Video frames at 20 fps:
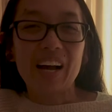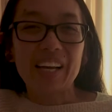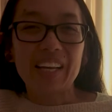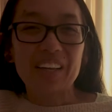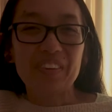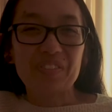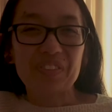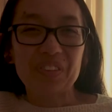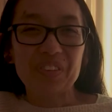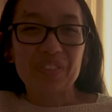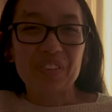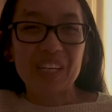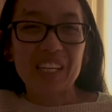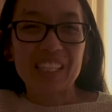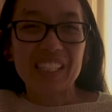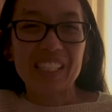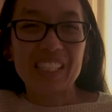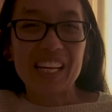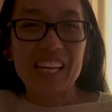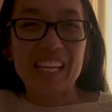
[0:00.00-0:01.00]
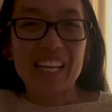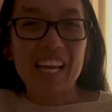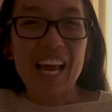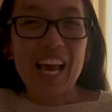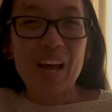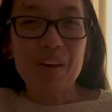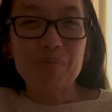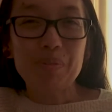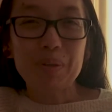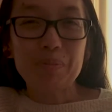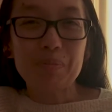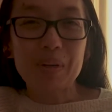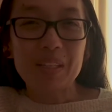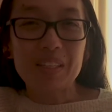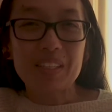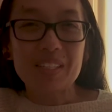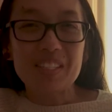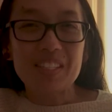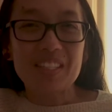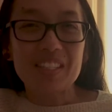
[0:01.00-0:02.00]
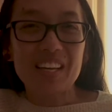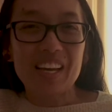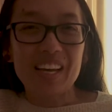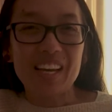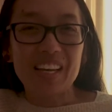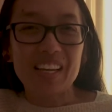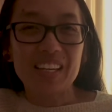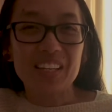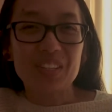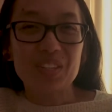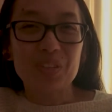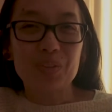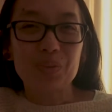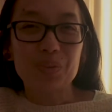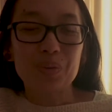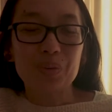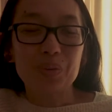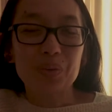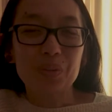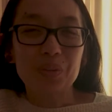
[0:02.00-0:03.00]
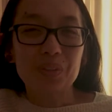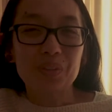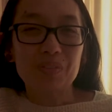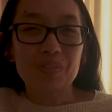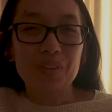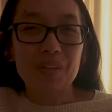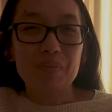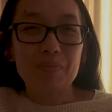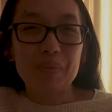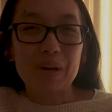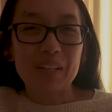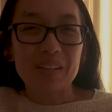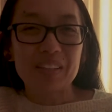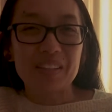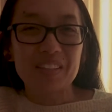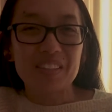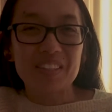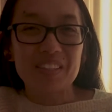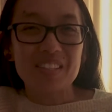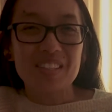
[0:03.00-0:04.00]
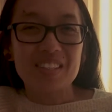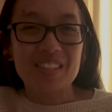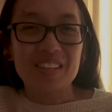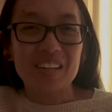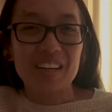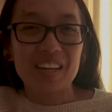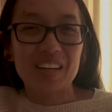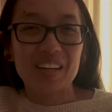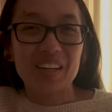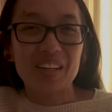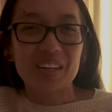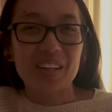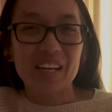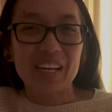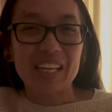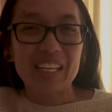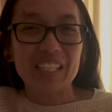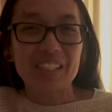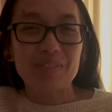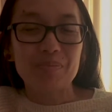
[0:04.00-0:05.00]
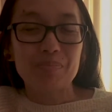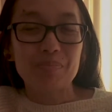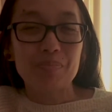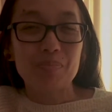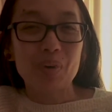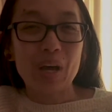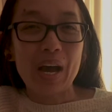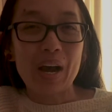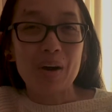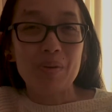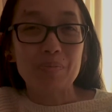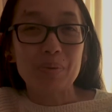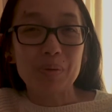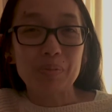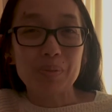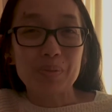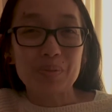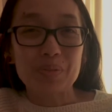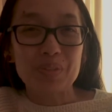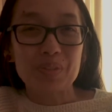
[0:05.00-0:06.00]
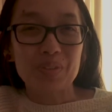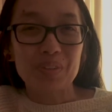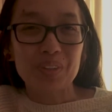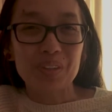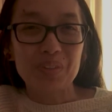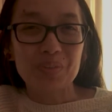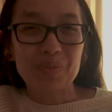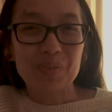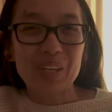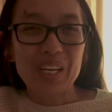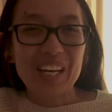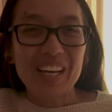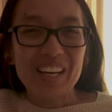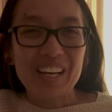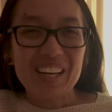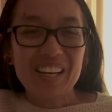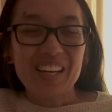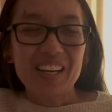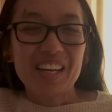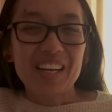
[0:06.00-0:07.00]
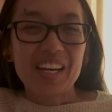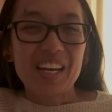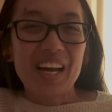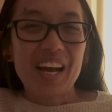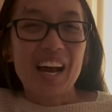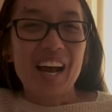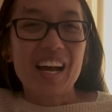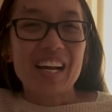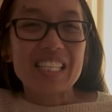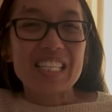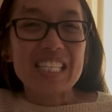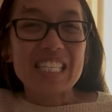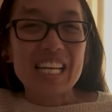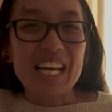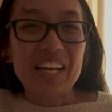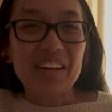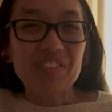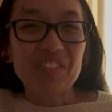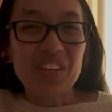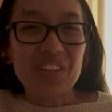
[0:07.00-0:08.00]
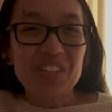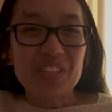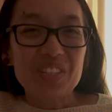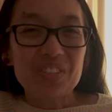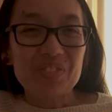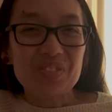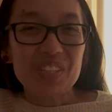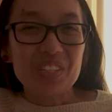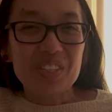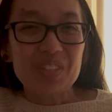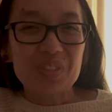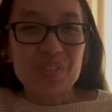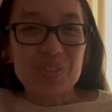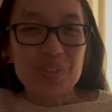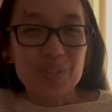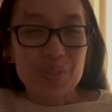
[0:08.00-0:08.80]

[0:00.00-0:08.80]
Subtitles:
Hi, everyone, and happy Mother's Day to all of the mothers in our Bubbles group. Today I'm going to read you a